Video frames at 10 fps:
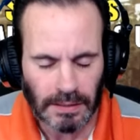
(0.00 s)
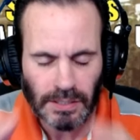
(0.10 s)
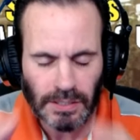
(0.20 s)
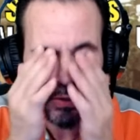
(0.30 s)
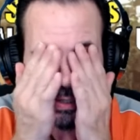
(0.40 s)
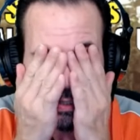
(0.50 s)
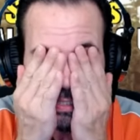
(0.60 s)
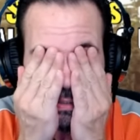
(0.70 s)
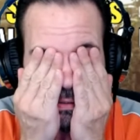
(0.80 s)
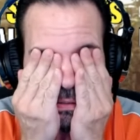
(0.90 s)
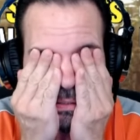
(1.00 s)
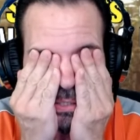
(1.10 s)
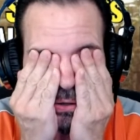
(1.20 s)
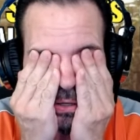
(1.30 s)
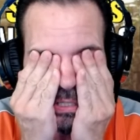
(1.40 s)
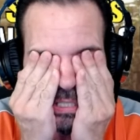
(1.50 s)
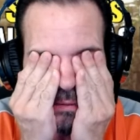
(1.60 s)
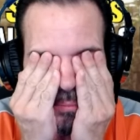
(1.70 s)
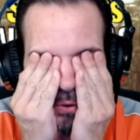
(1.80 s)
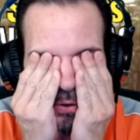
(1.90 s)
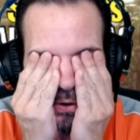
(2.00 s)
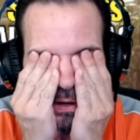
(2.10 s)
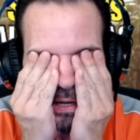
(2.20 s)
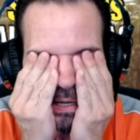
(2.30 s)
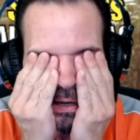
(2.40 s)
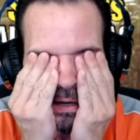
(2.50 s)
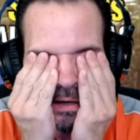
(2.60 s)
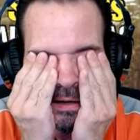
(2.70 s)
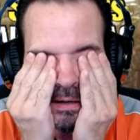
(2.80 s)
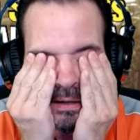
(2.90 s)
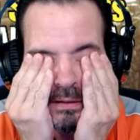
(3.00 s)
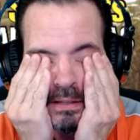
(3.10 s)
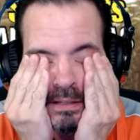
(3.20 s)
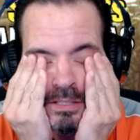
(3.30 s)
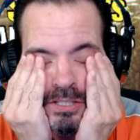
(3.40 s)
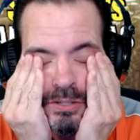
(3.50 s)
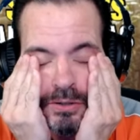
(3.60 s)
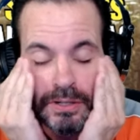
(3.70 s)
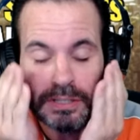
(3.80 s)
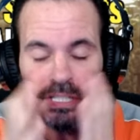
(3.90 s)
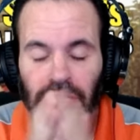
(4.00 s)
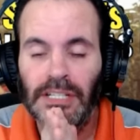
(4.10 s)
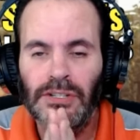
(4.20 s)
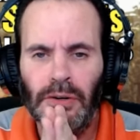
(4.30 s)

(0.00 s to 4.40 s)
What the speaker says: George, Georgie boy. Oh, the Georgie.